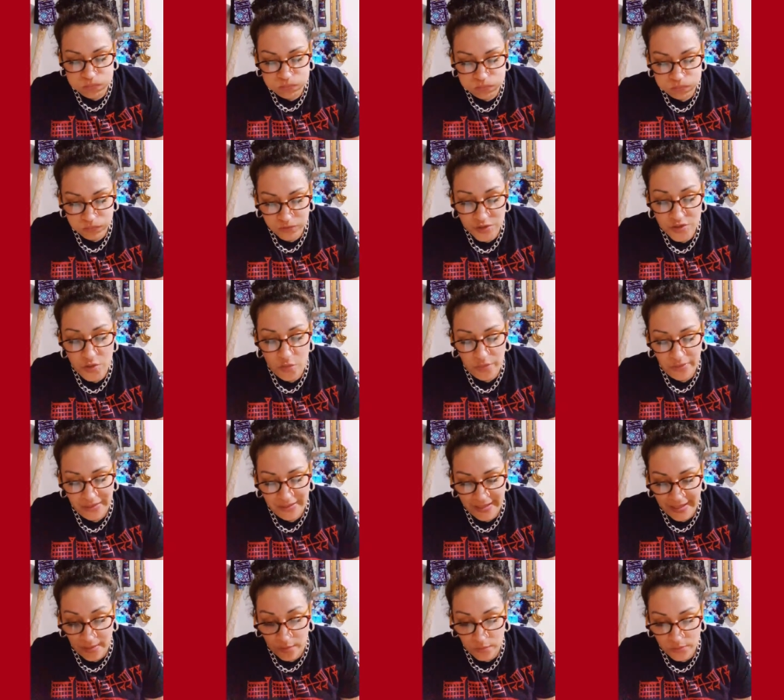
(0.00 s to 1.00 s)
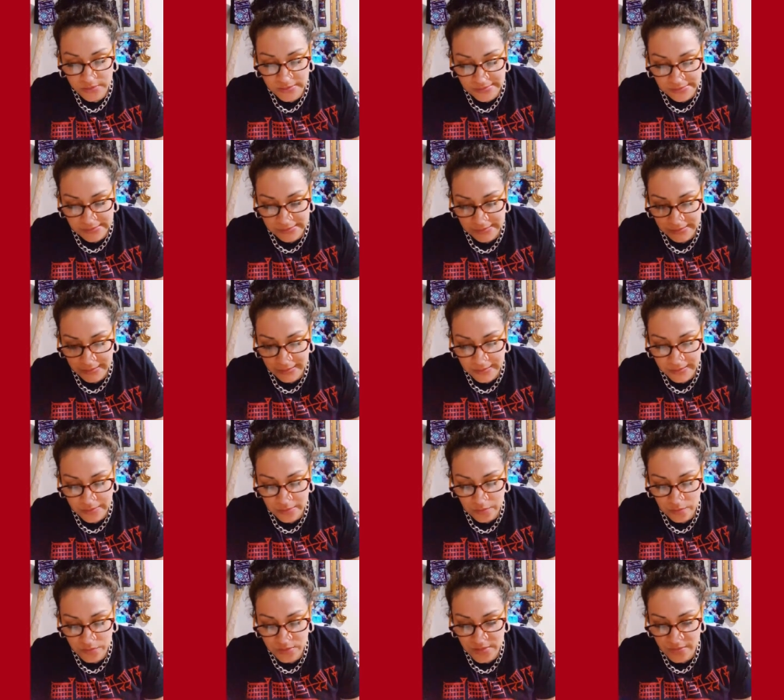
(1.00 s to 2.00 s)
zoning out, you
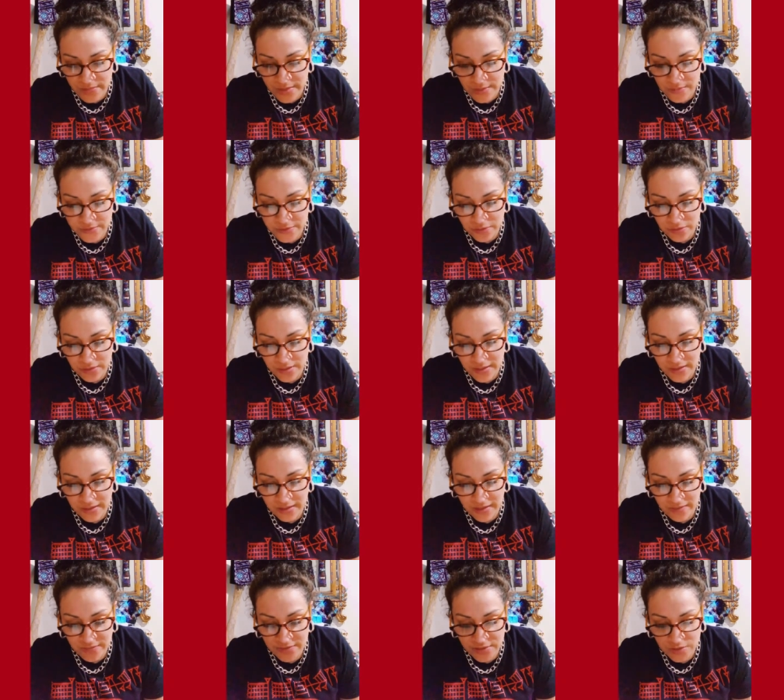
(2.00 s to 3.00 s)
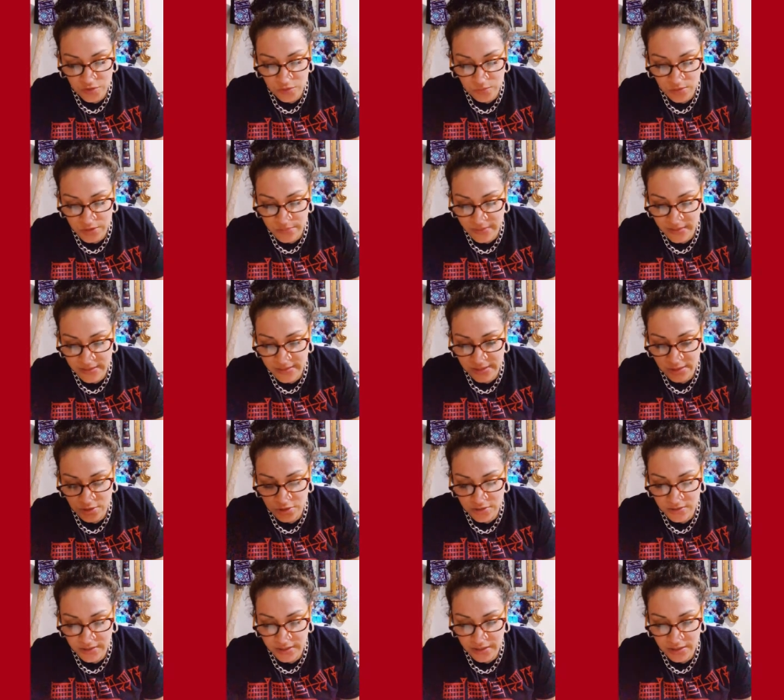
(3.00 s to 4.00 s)
know, sometimes I don't, like, I've done so much
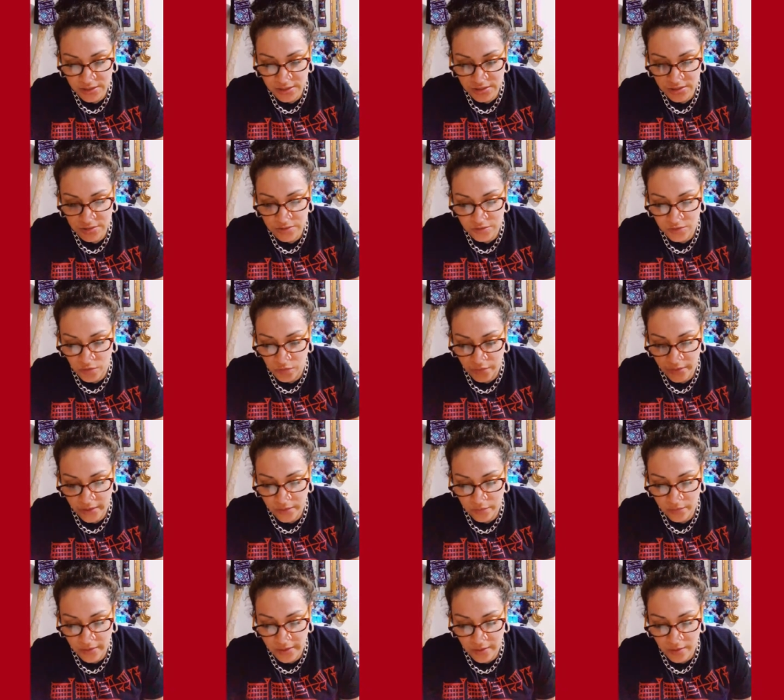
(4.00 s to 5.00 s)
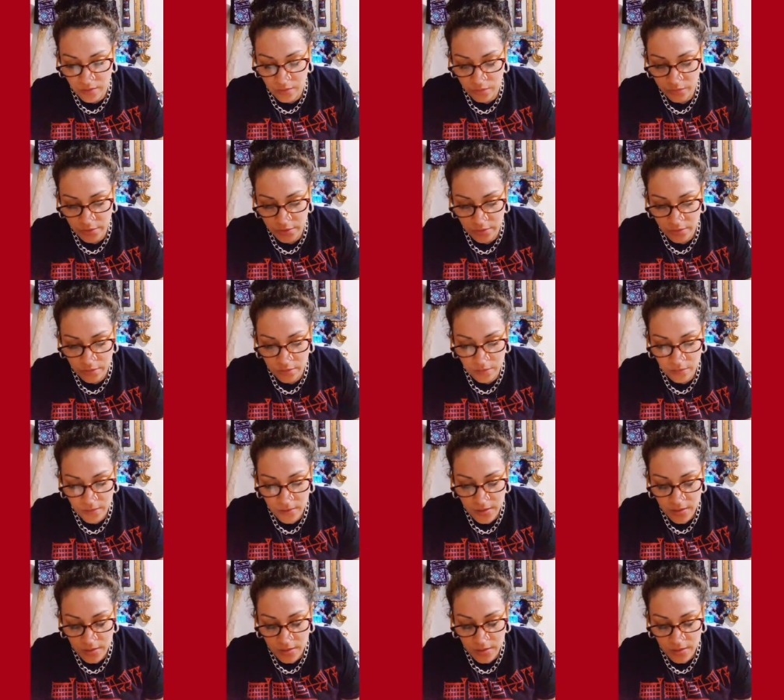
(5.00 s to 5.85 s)
meditation that I can just zone out now, you know,